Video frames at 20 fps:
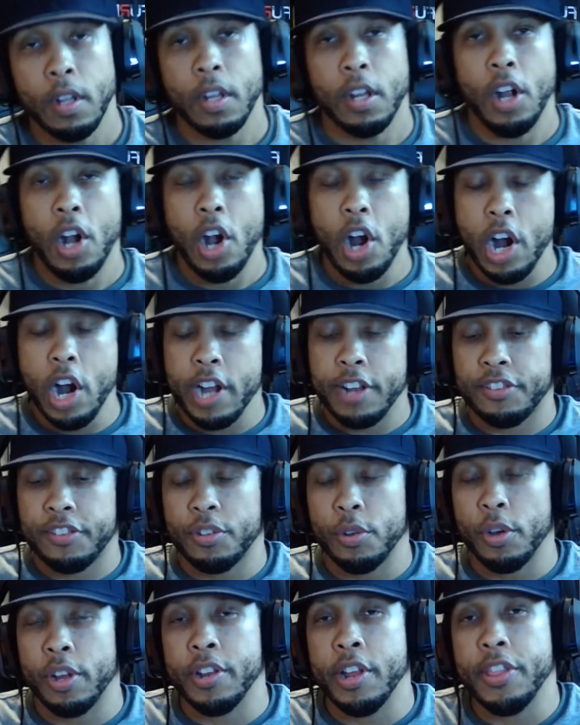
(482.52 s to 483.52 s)
Alright,
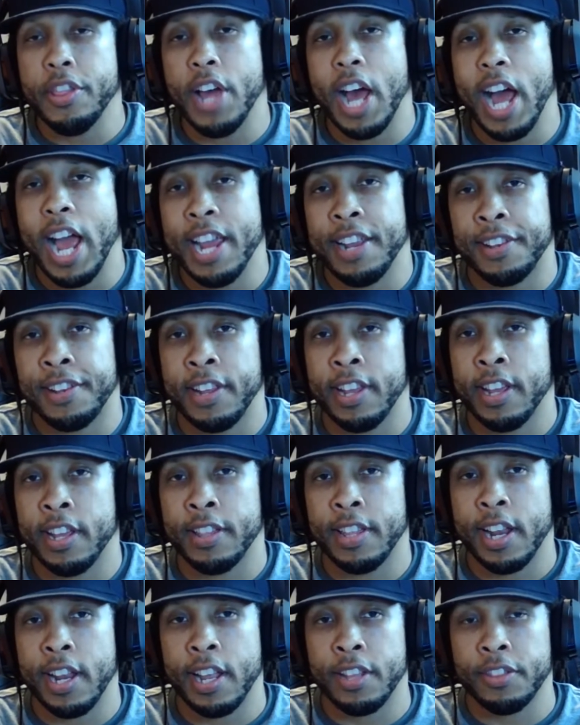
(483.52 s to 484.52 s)
so another idea
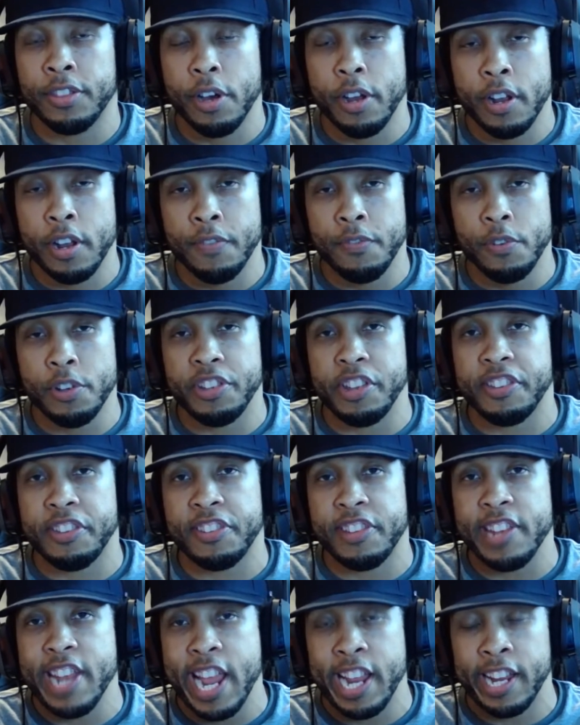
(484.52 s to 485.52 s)
that I thought of was a
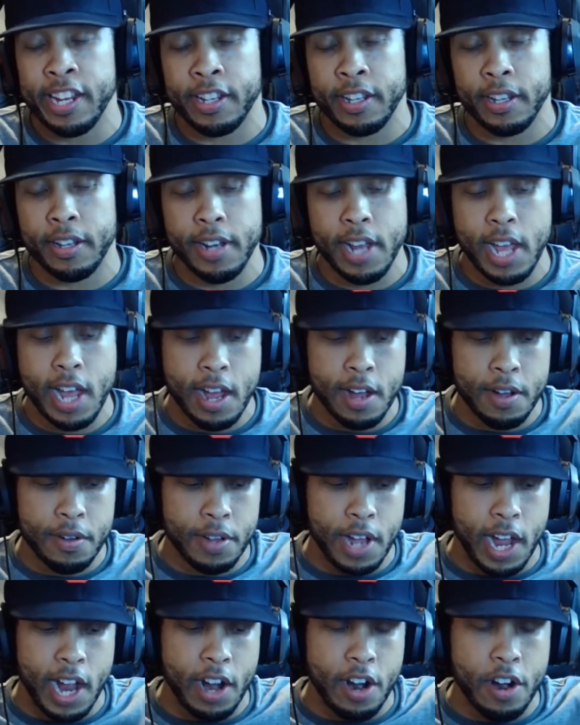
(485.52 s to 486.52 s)
snake.
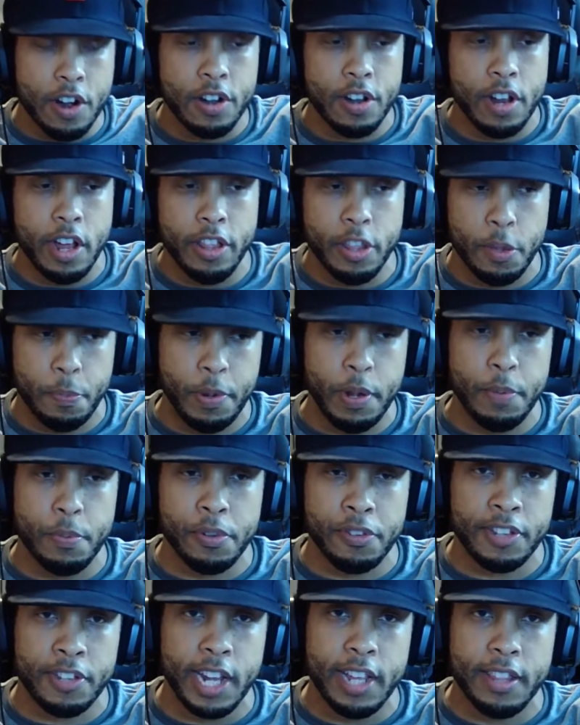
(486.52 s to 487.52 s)
Now, I heard other
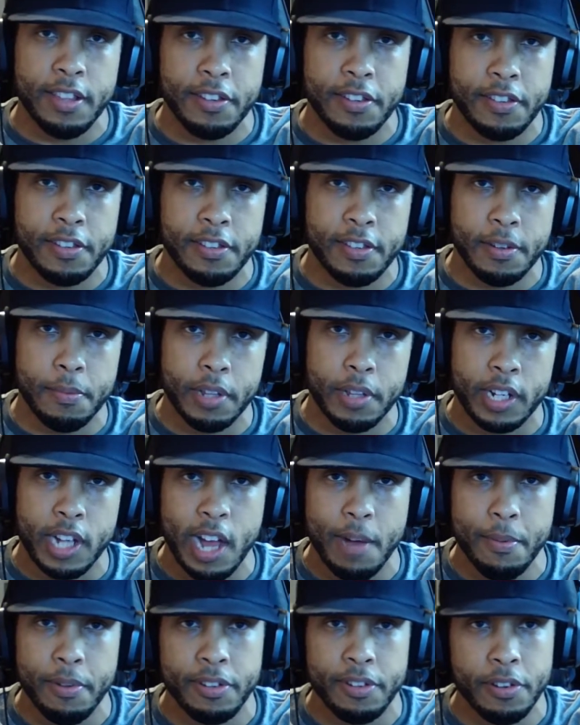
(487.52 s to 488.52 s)
people say this in some of the
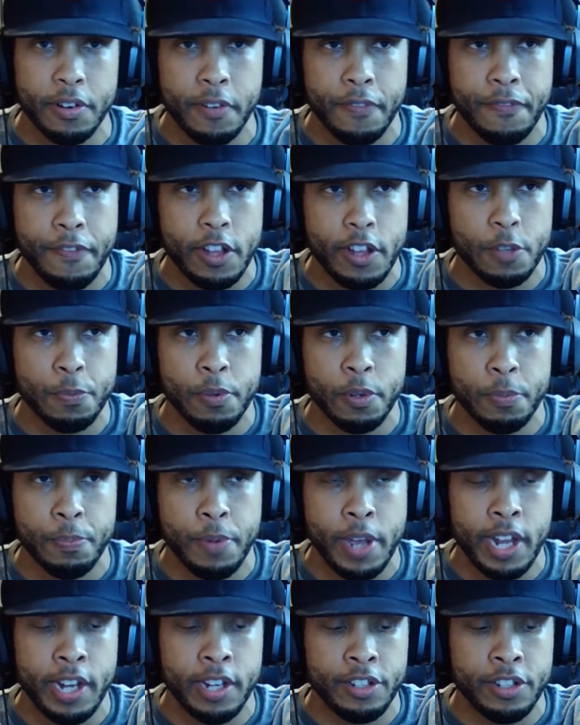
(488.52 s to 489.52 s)
comments on their Facebook
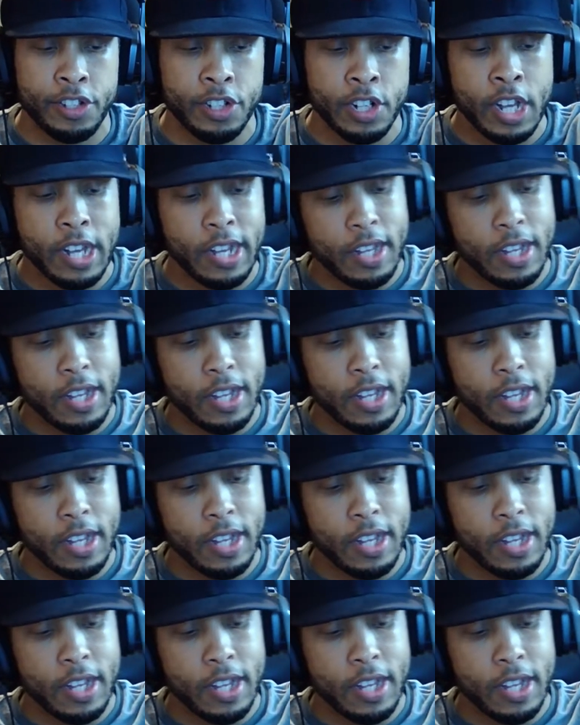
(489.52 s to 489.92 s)
page.